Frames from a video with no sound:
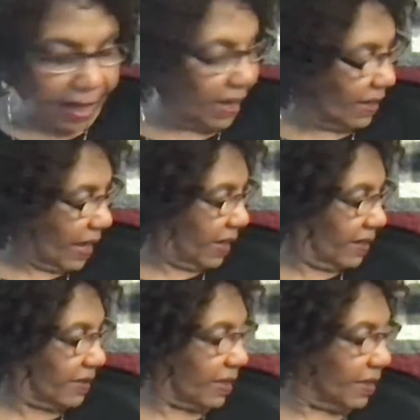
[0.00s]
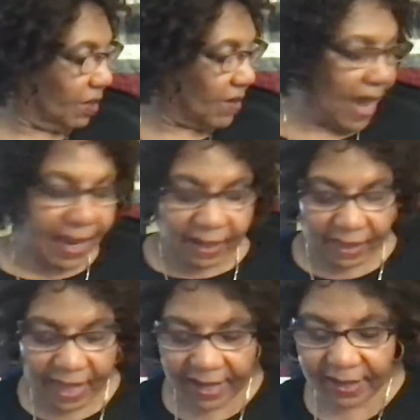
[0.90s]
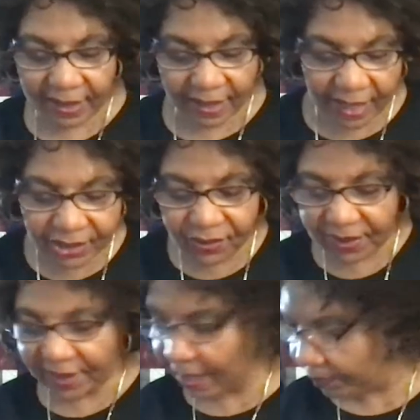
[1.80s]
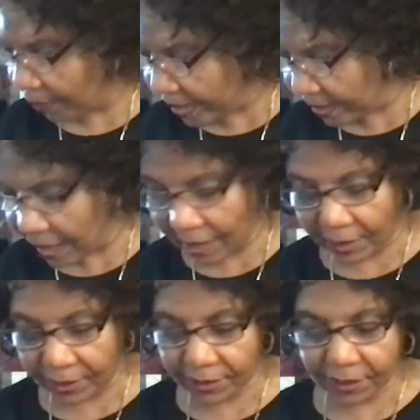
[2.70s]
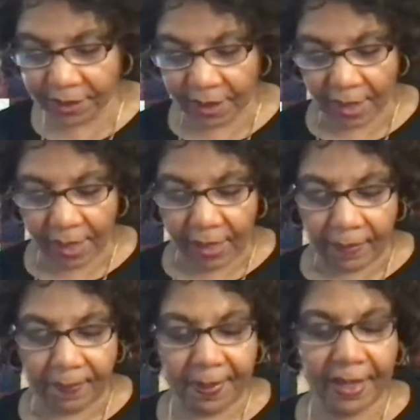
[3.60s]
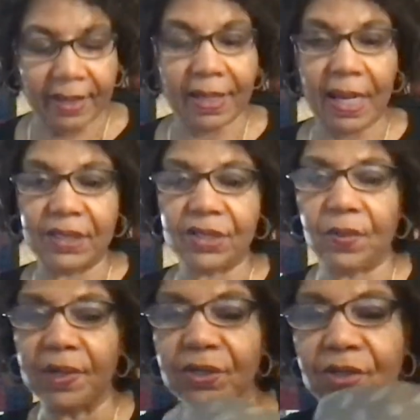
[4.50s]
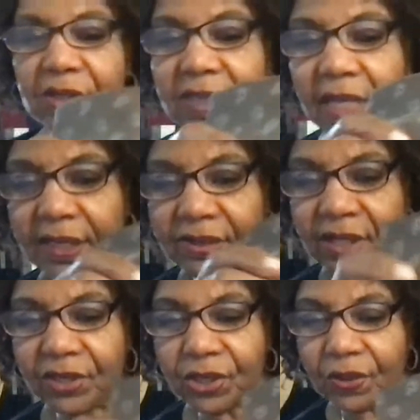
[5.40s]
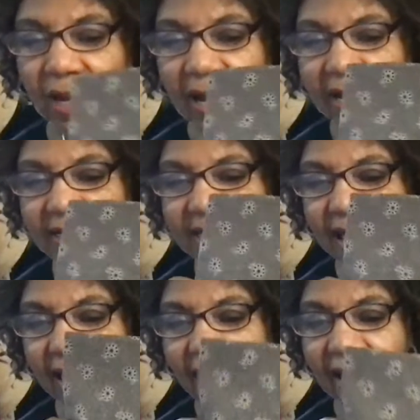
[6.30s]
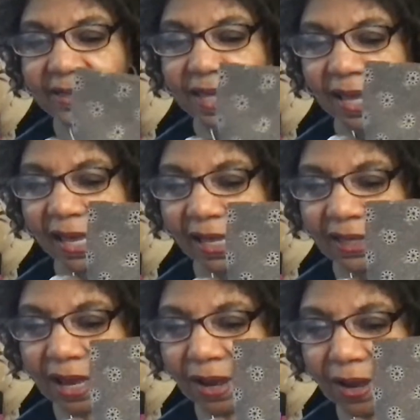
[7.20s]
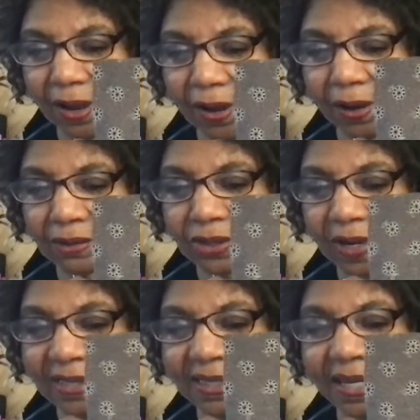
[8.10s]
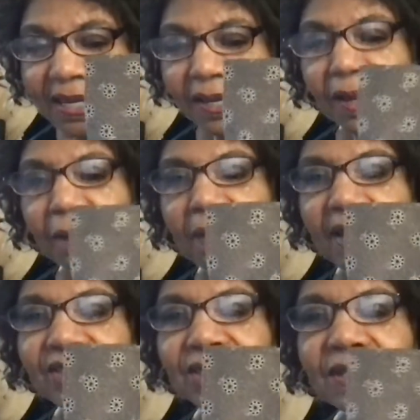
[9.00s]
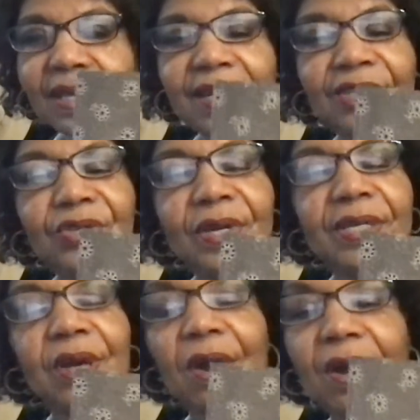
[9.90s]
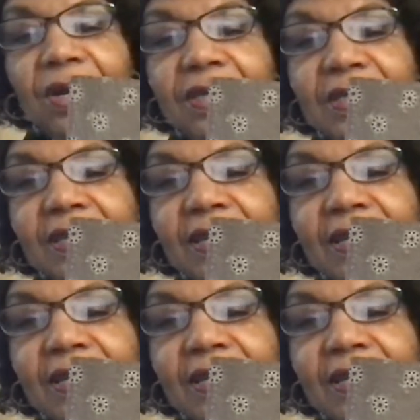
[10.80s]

And like they're not like interesting bright colors, but I just wanted you to say, since you guys asked, hello, Tracy, passionately intrigued ARGs.